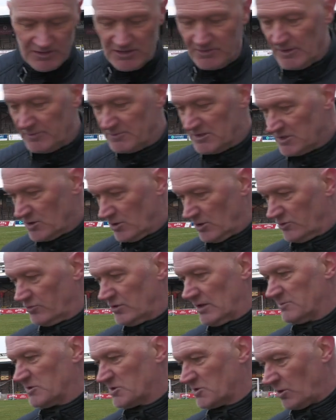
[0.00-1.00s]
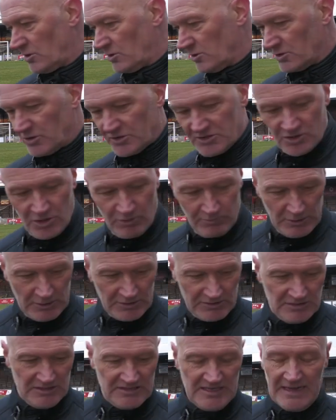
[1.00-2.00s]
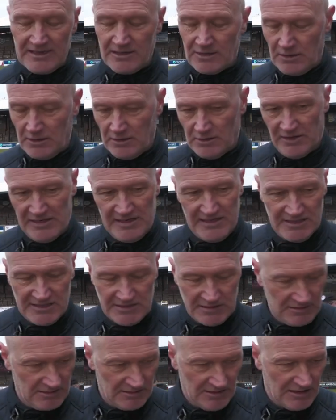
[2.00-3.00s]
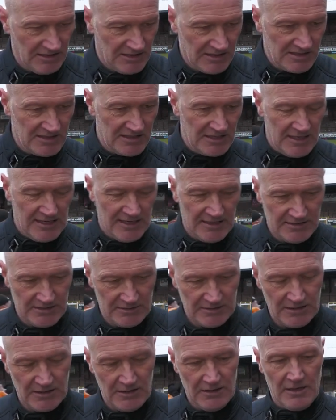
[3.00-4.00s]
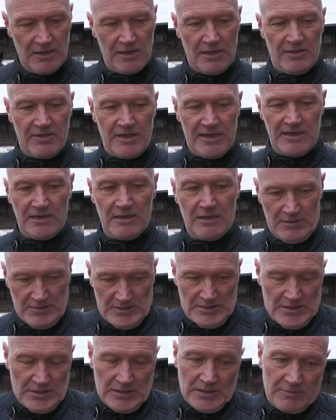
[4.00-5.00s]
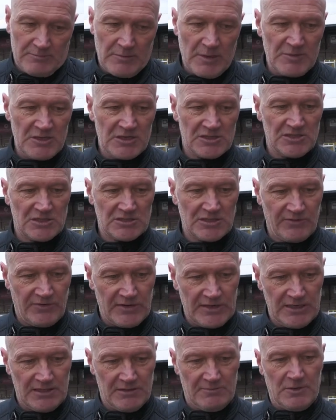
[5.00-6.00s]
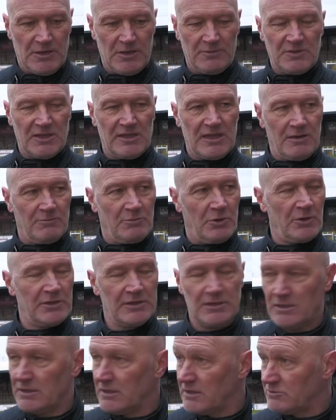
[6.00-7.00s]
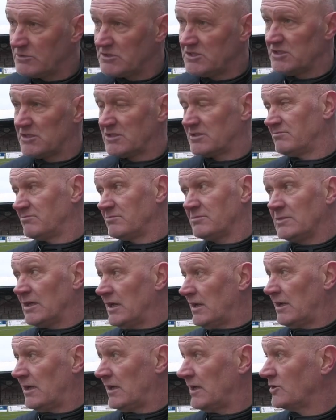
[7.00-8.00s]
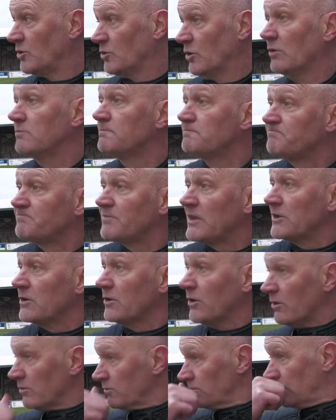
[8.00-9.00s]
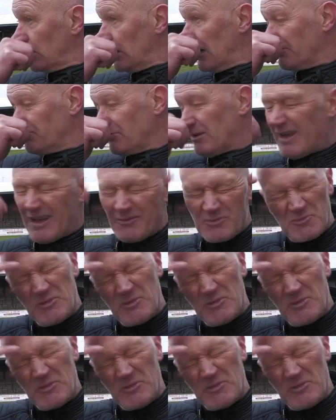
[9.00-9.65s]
and you maybe he's got a ripped sock or he's got blood in his ankle or any, you can see any, then maybe you're justified. But up to that point, there was just, I don't know. Well, I'm